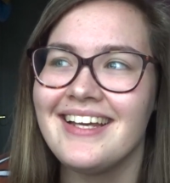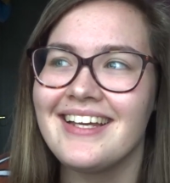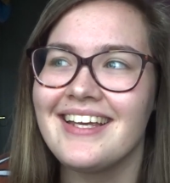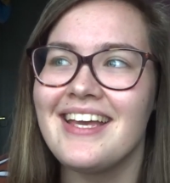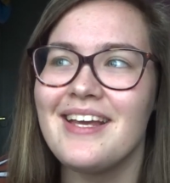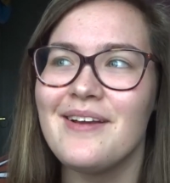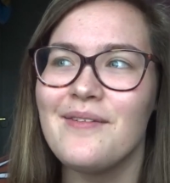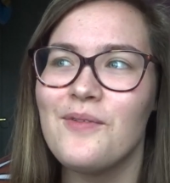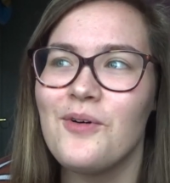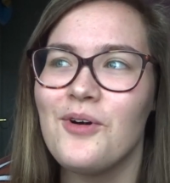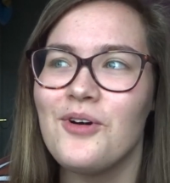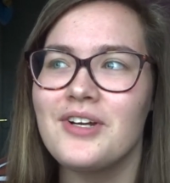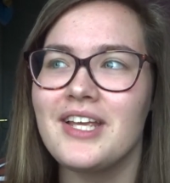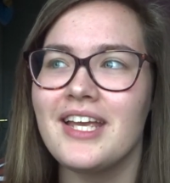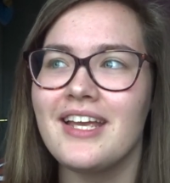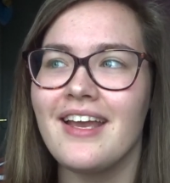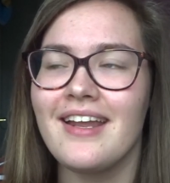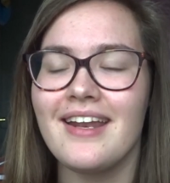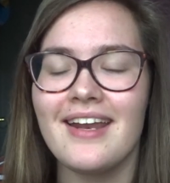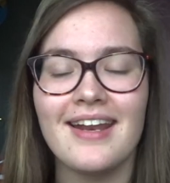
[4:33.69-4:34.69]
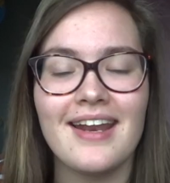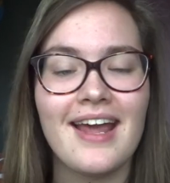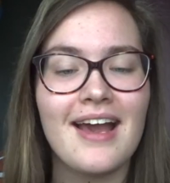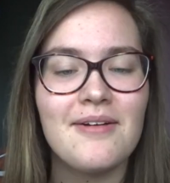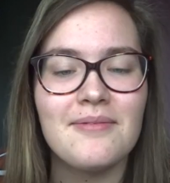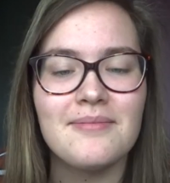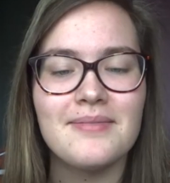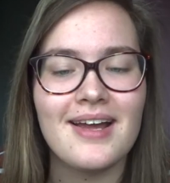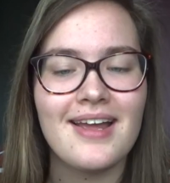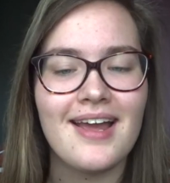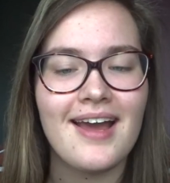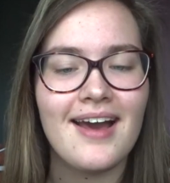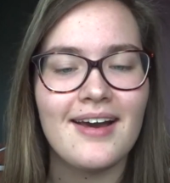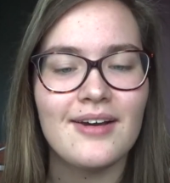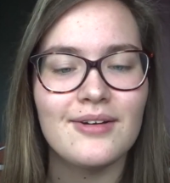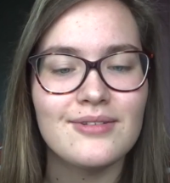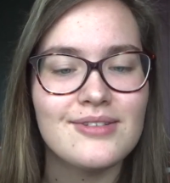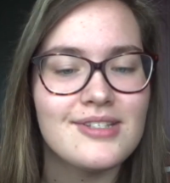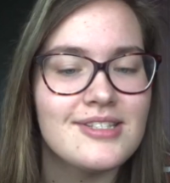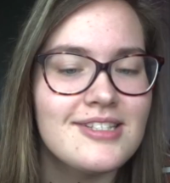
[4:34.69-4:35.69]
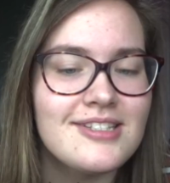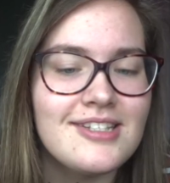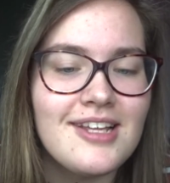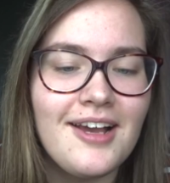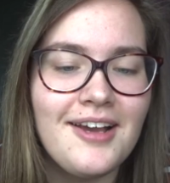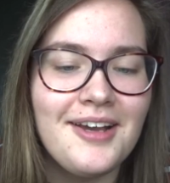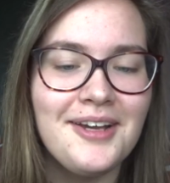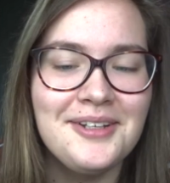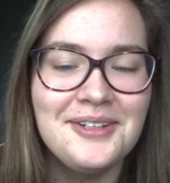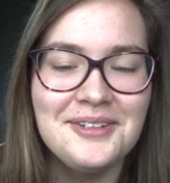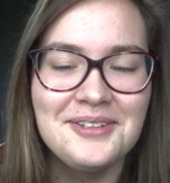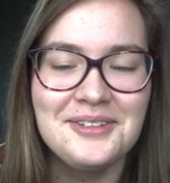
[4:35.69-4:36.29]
keep walking in and out my house. So